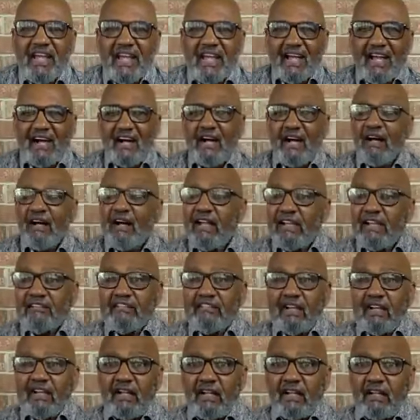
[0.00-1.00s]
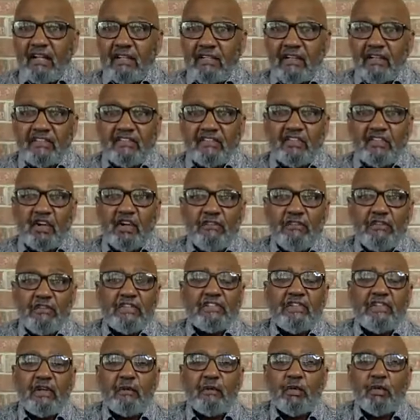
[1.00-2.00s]
Uh, it's a, a,
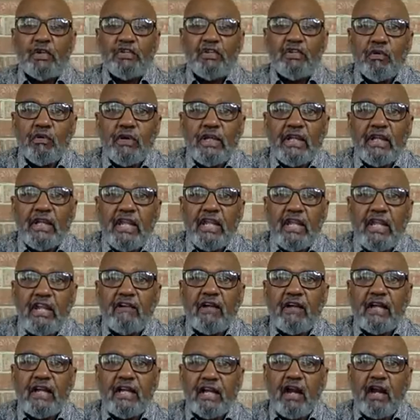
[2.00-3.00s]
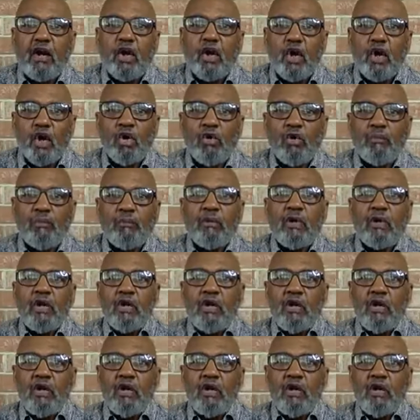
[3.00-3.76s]
service that we're doing here in our home.